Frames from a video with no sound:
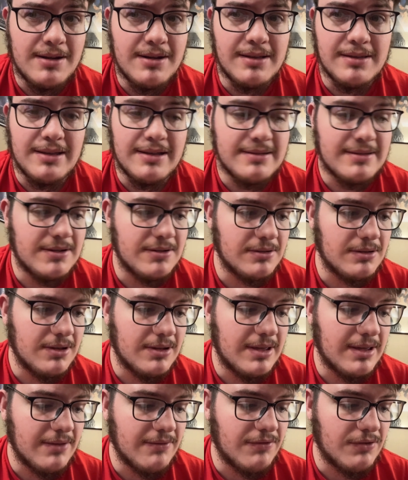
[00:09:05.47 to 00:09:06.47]
unless you're
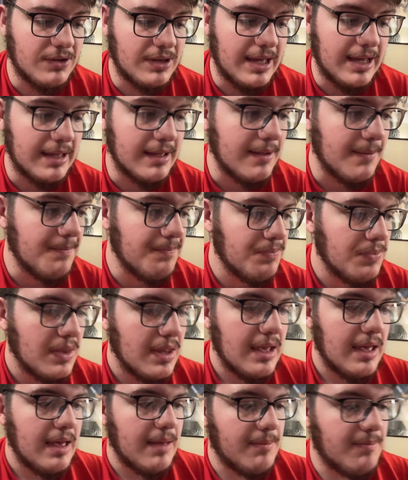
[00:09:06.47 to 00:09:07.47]
looking for, like,
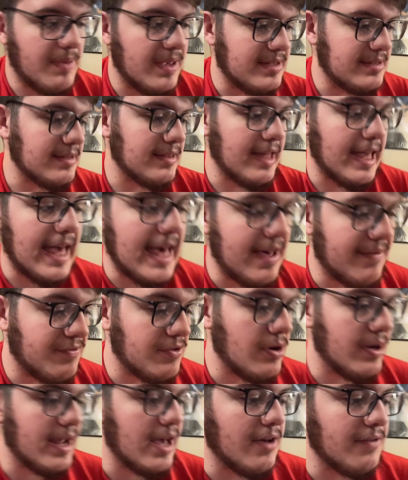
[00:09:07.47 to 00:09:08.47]
basically a
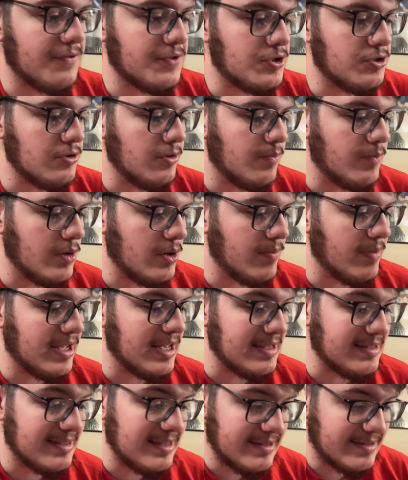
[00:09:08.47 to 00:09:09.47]
half-dart Alpha Trooper,
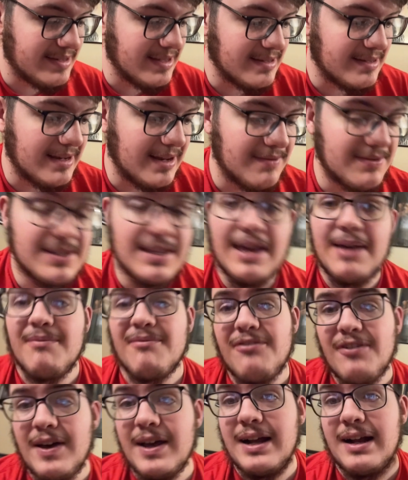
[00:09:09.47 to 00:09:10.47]
because this doesn't have slam
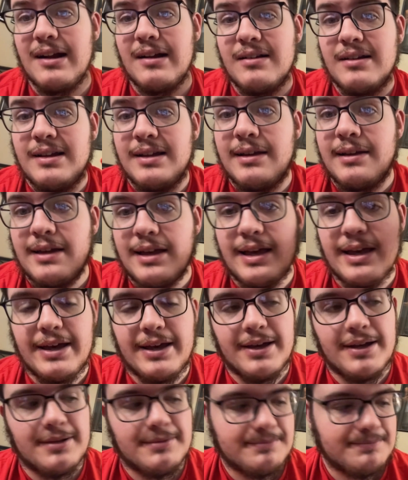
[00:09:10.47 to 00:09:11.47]
fire.
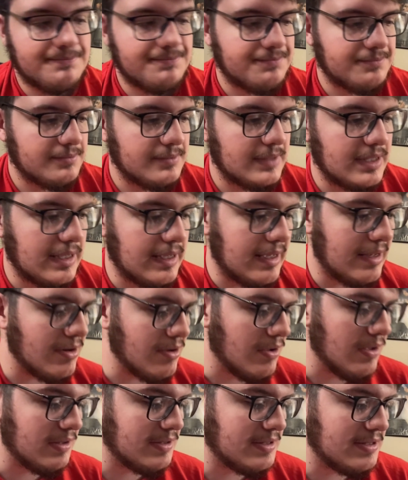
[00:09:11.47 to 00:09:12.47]
And
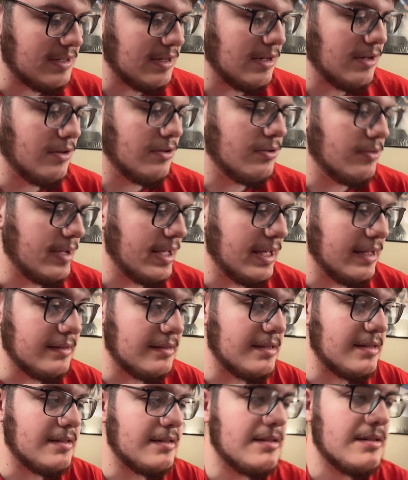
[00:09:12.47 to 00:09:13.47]
also, it
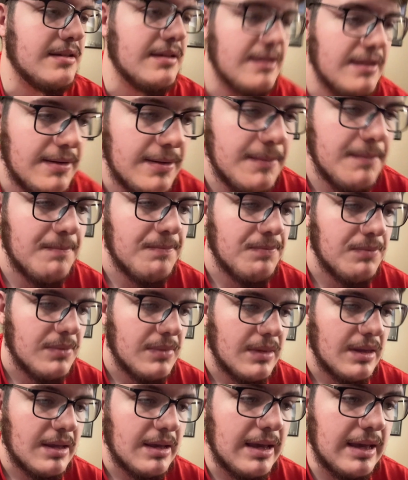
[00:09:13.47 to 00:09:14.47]

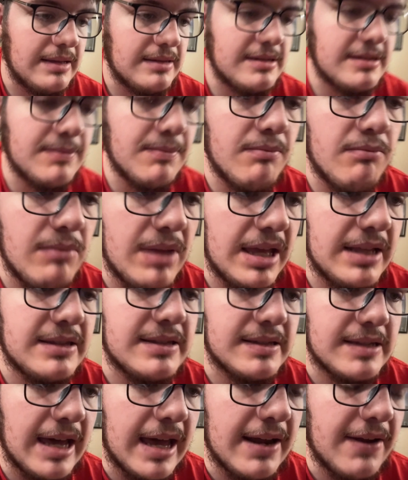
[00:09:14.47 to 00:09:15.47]

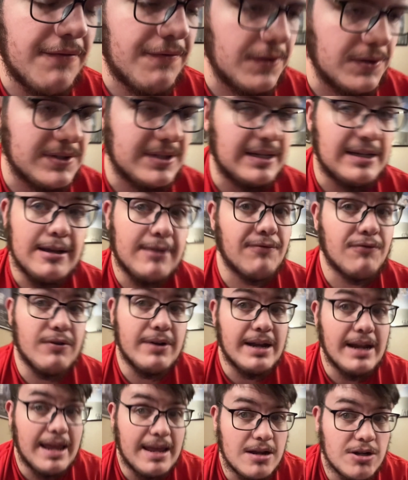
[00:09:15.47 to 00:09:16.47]
kind of fills a different
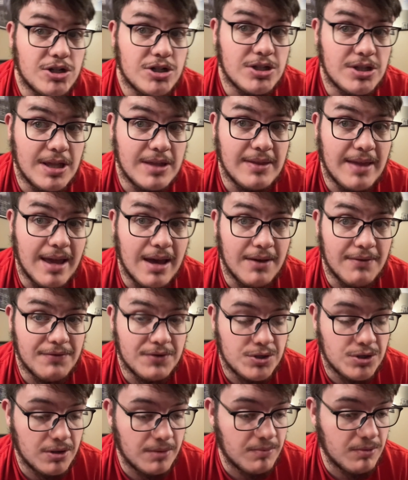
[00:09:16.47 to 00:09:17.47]
niche than the Alpha
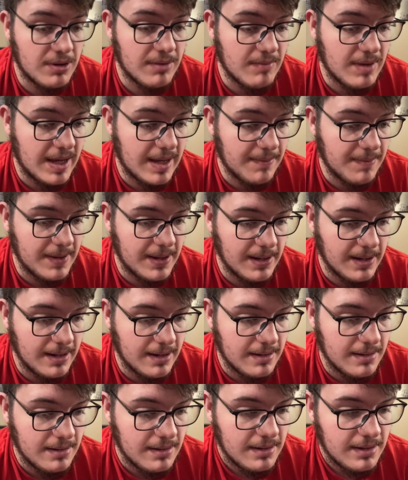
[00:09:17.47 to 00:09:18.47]
Trooper, in my opinion.